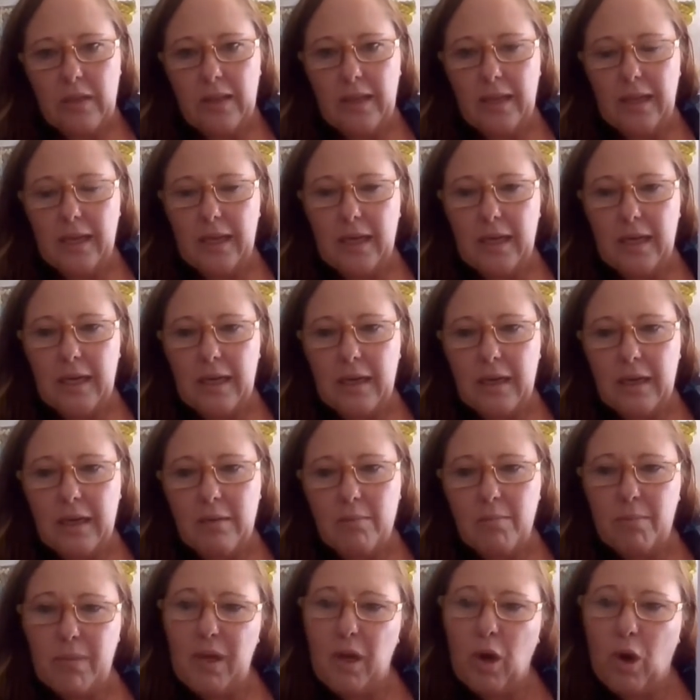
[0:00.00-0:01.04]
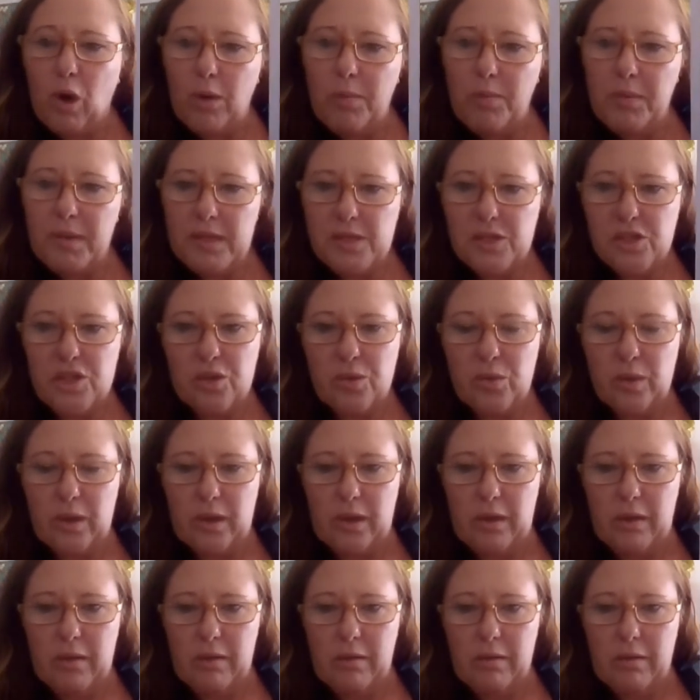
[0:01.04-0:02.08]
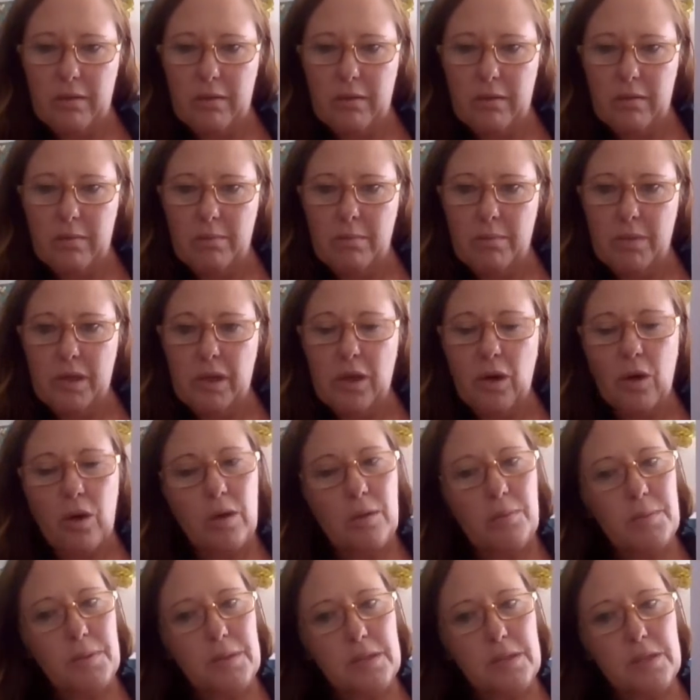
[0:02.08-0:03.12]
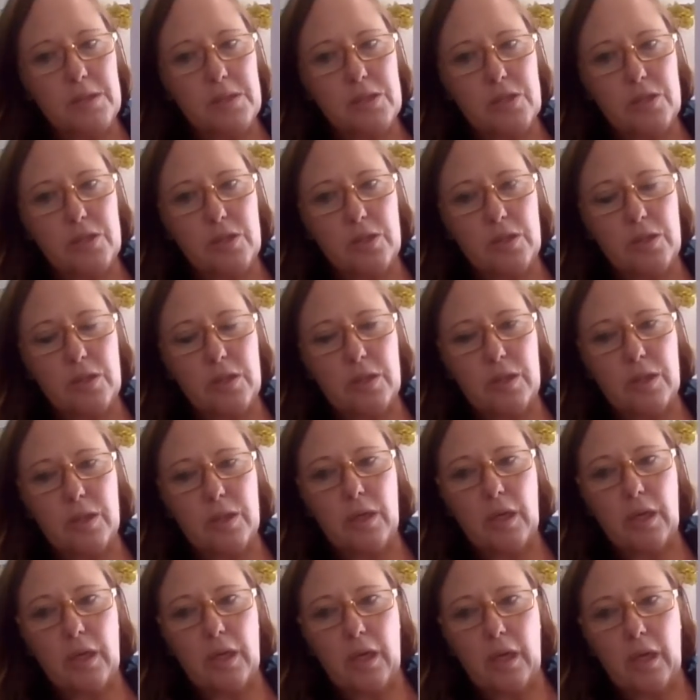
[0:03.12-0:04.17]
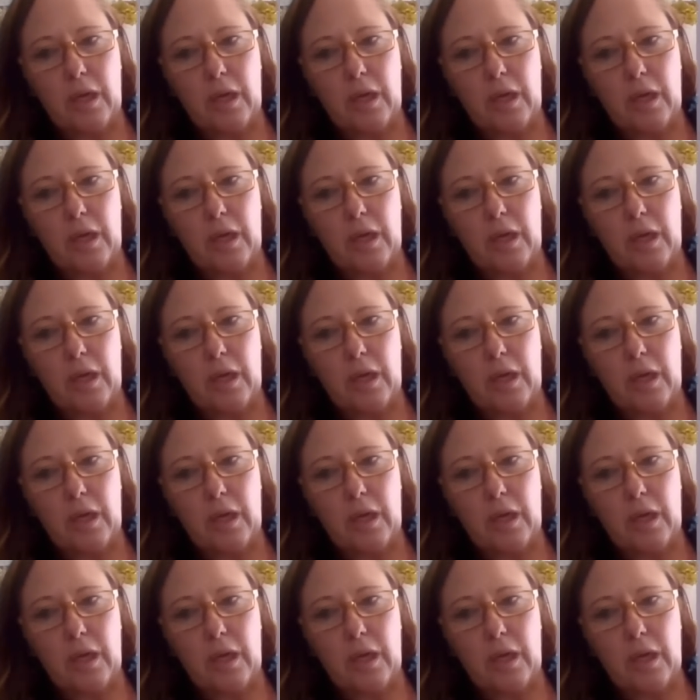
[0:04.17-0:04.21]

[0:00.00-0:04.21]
then be open to it. Be open to